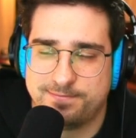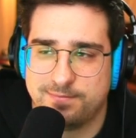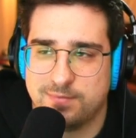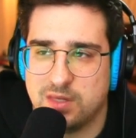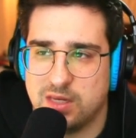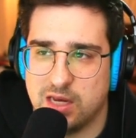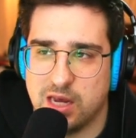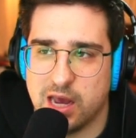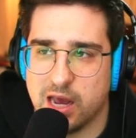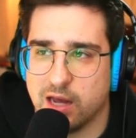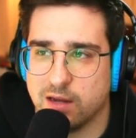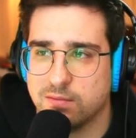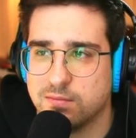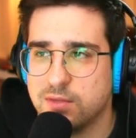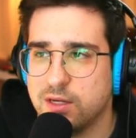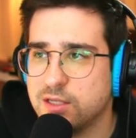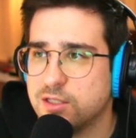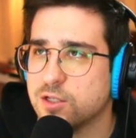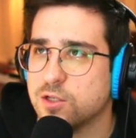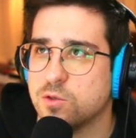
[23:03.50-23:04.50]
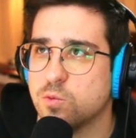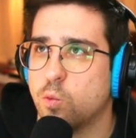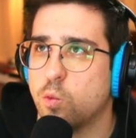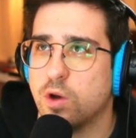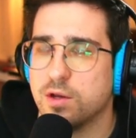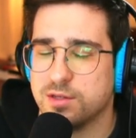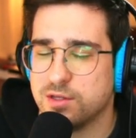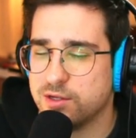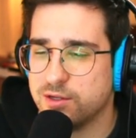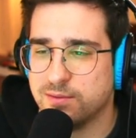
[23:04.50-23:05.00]
yeah, it just
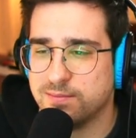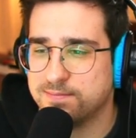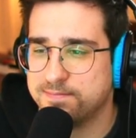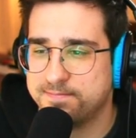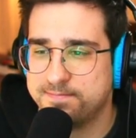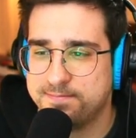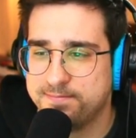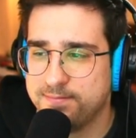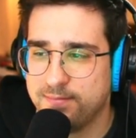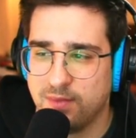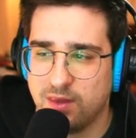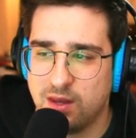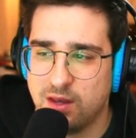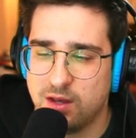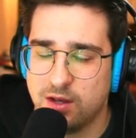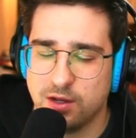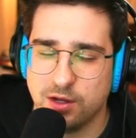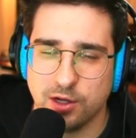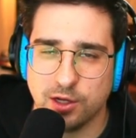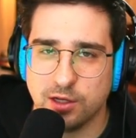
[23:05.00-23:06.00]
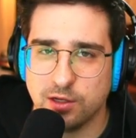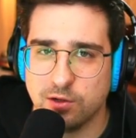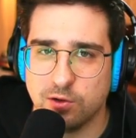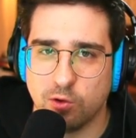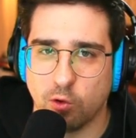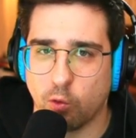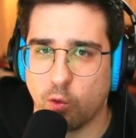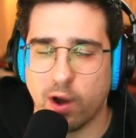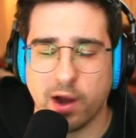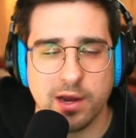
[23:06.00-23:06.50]
wasn't
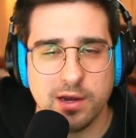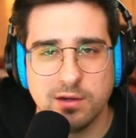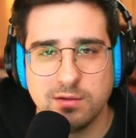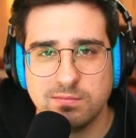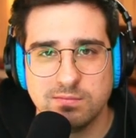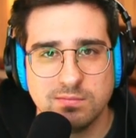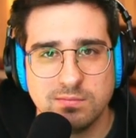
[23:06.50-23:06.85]
great.